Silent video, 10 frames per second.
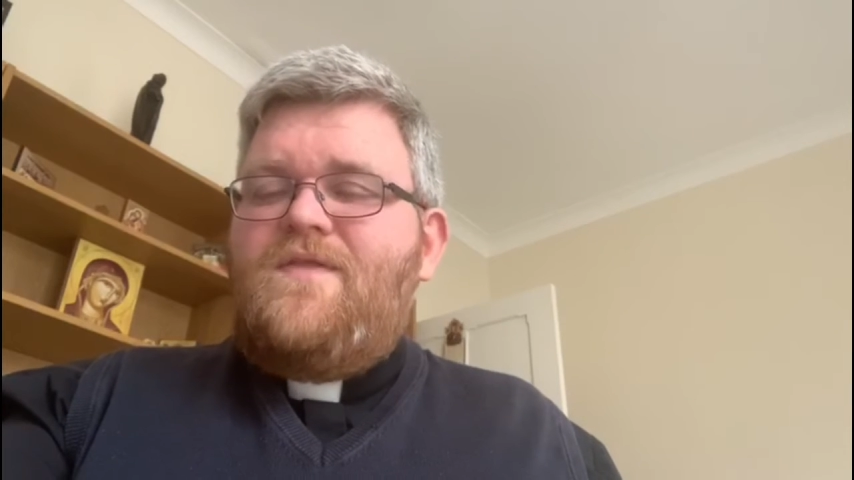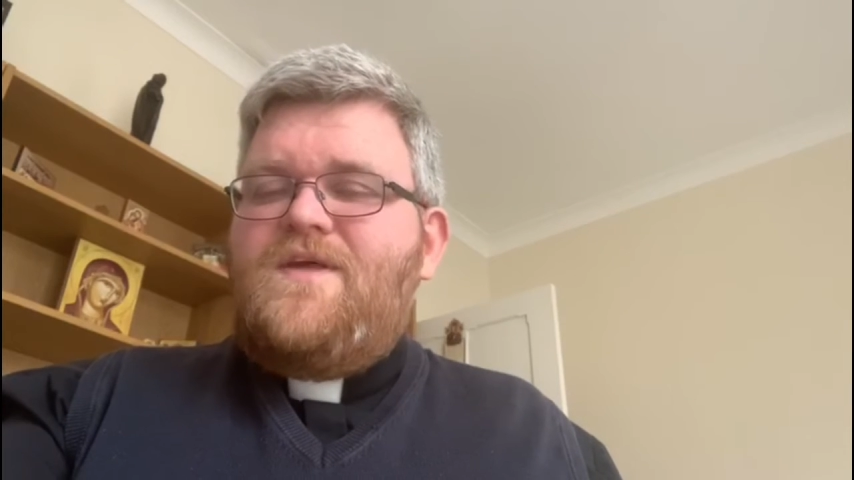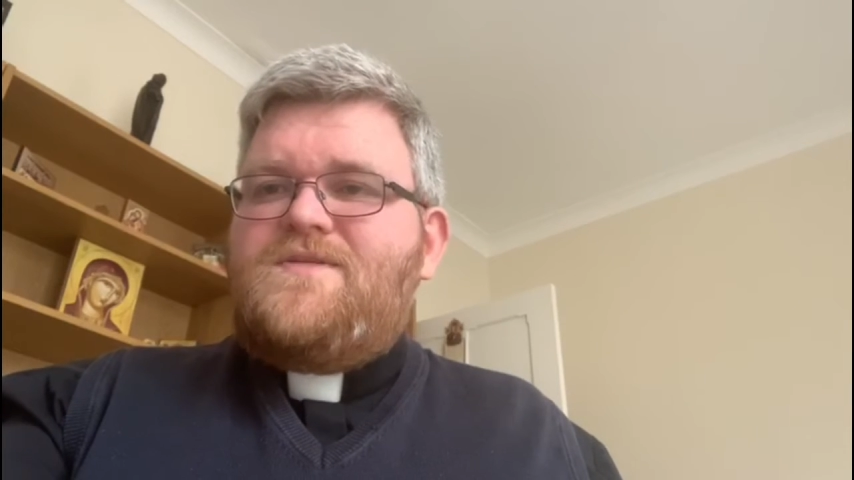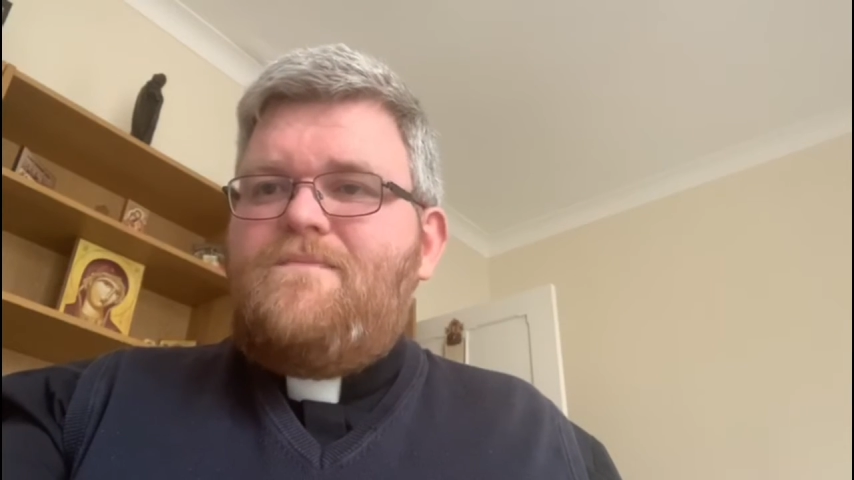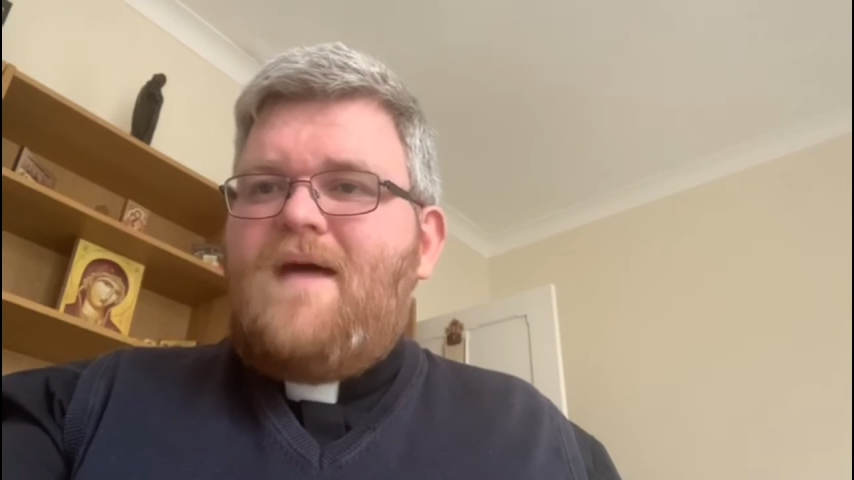
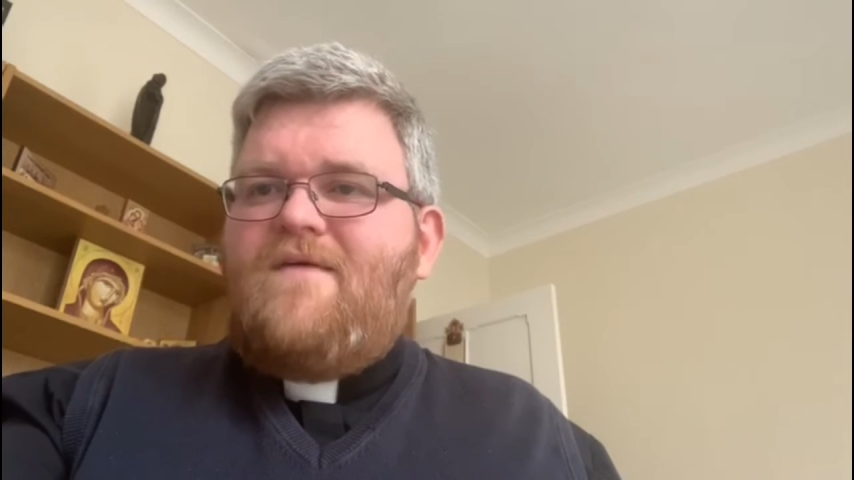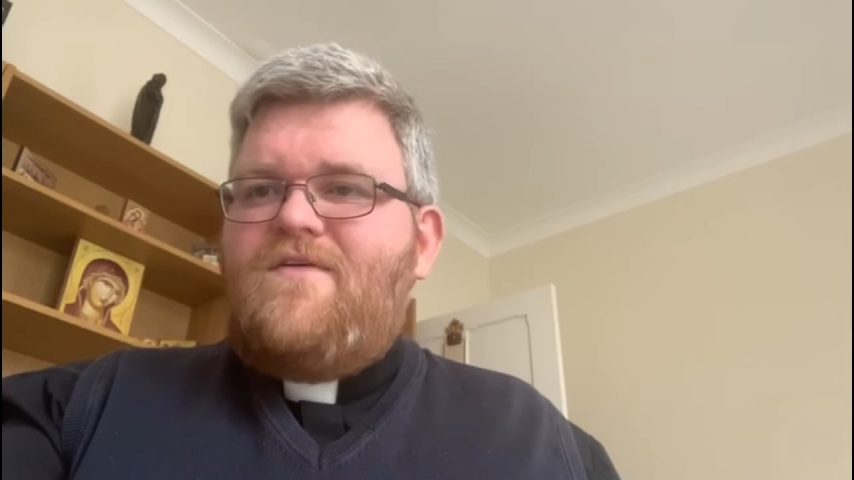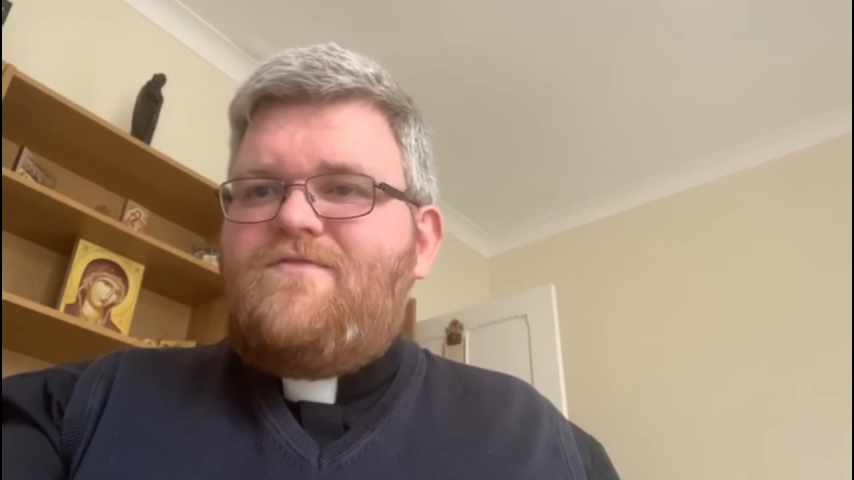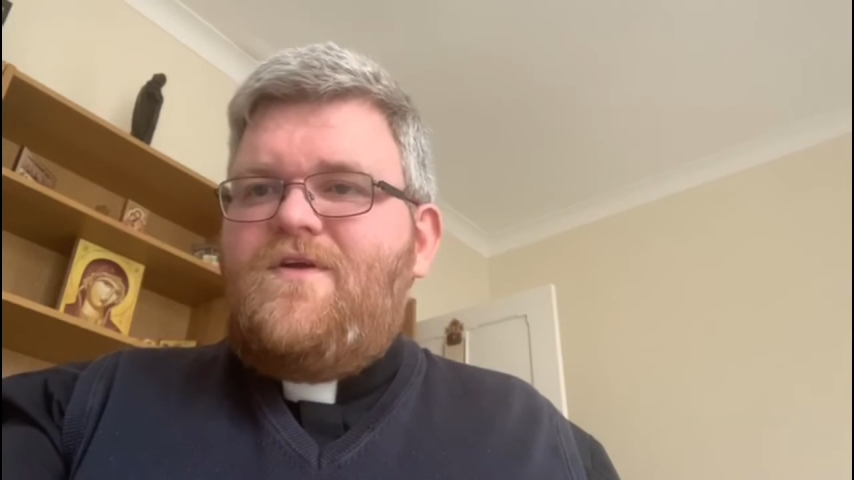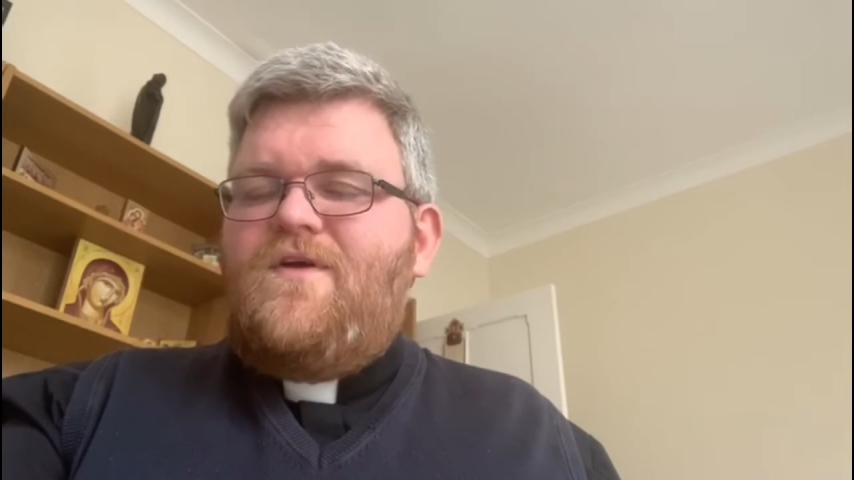this
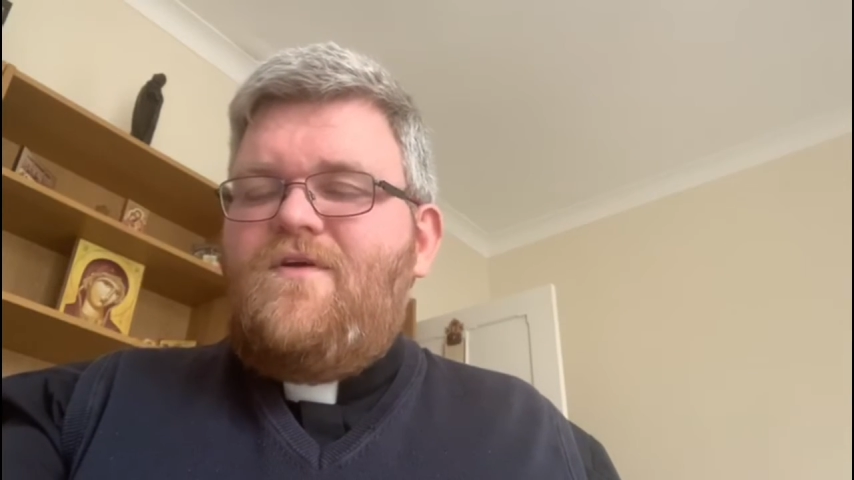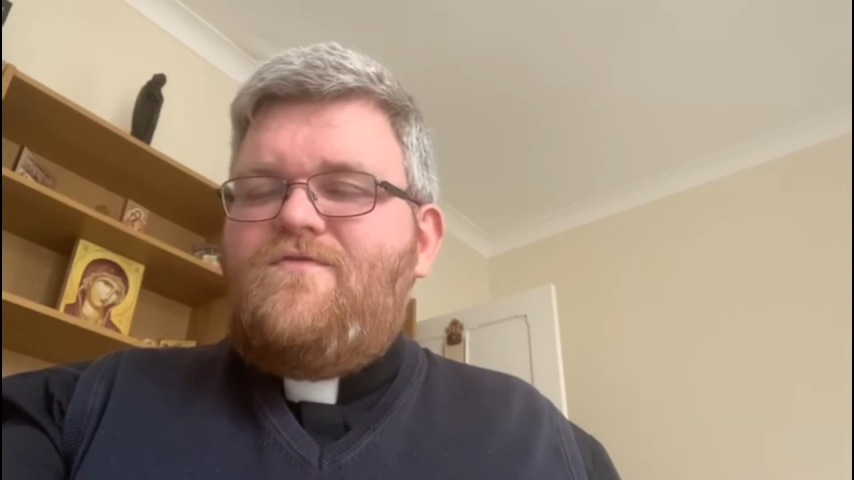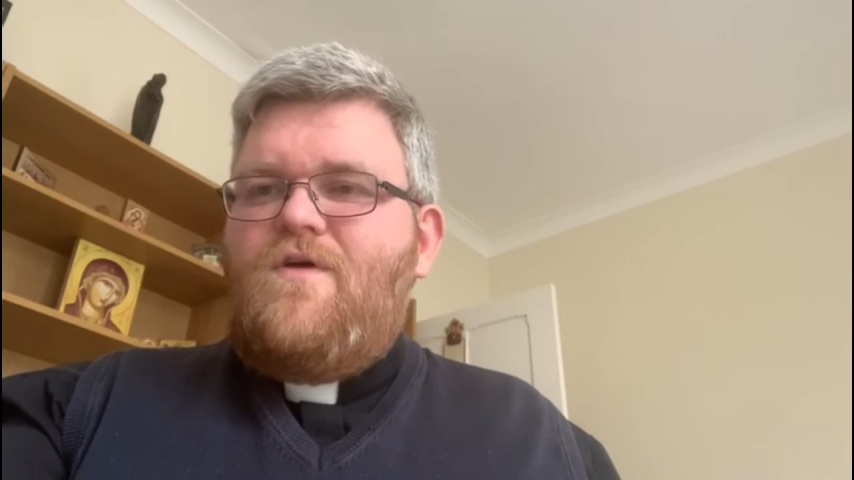marathon of